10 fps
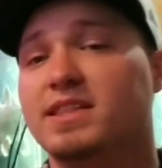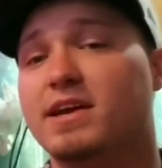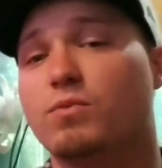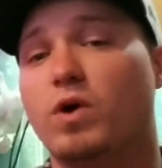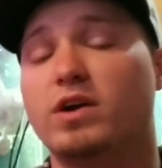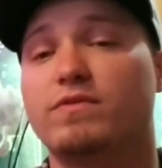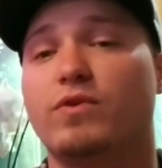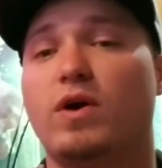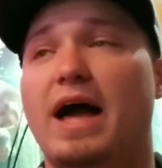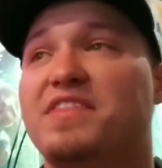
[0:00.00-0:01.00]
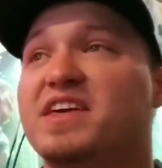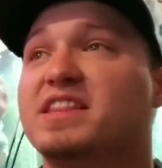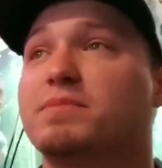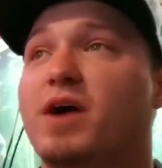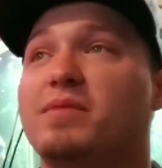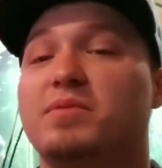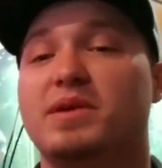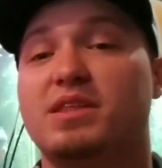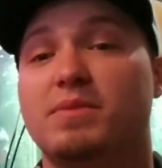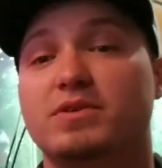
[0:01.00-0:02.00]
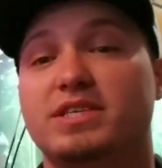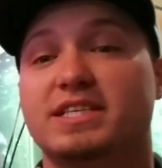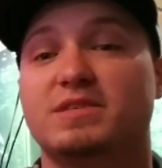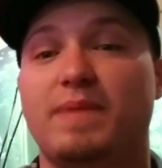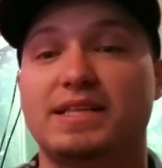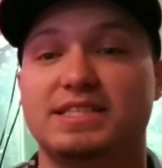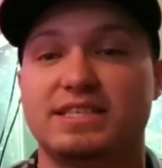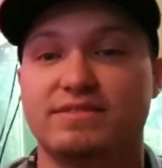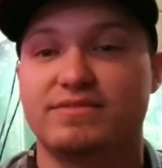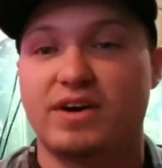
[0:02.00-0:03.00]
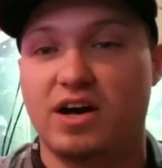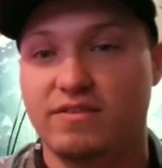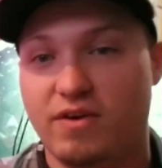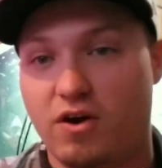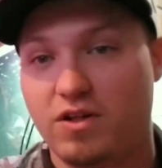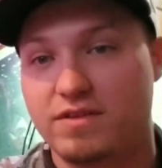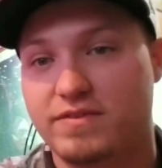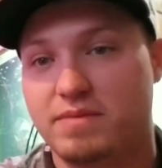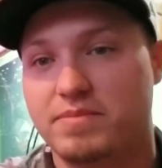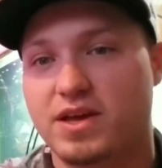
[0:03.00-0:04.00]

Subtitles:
They're wonderful. I think they're probably the most expensive of all of them.